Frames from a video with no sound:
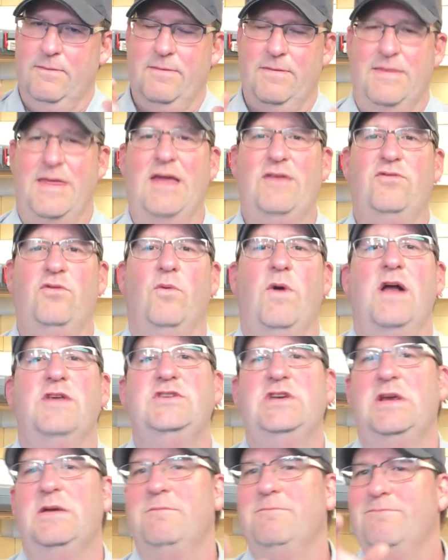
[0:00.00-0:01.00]
Thanks for
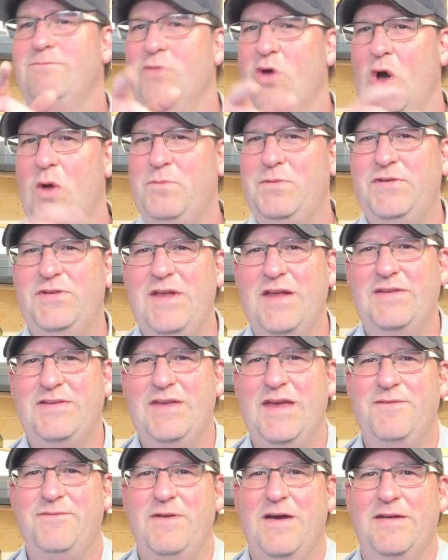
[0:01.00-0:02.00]
watching. Hope you're staying
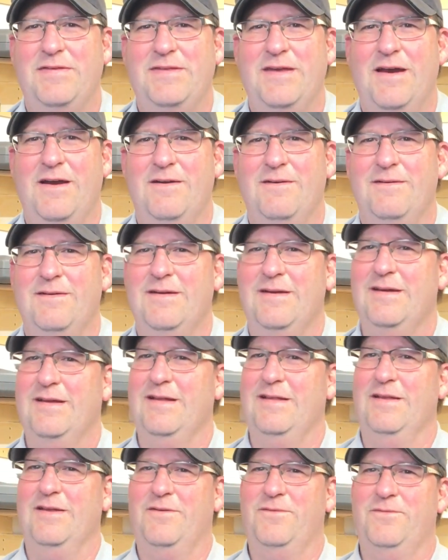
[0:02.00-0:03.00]
safe out there, and
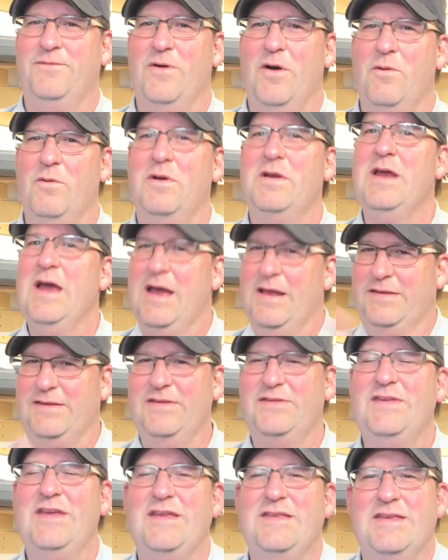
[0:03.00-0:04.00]
I look forward
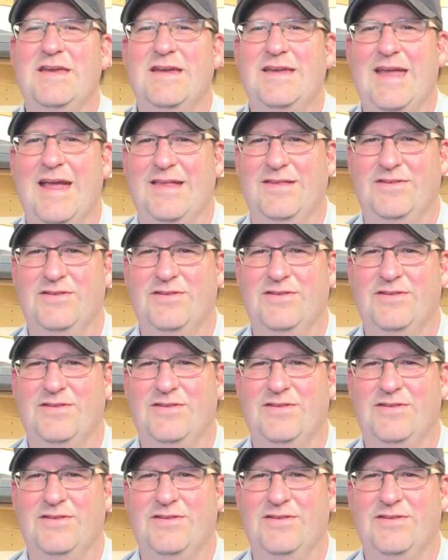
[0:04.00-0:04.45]
to seeing you again